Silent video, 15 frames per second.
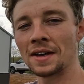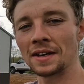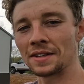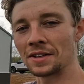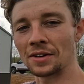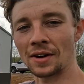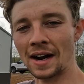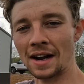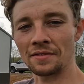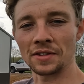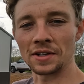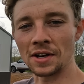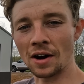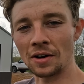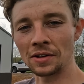have the
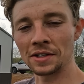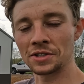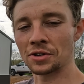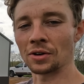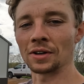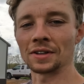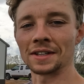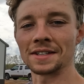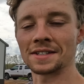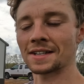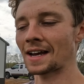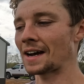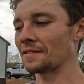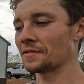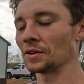knowledge or at least
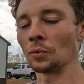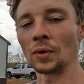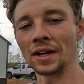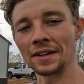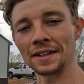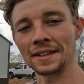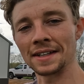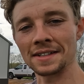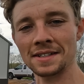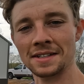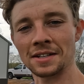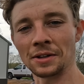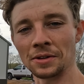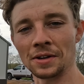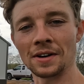have the willingness
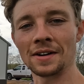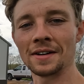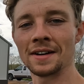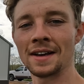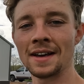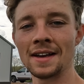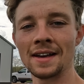to learn,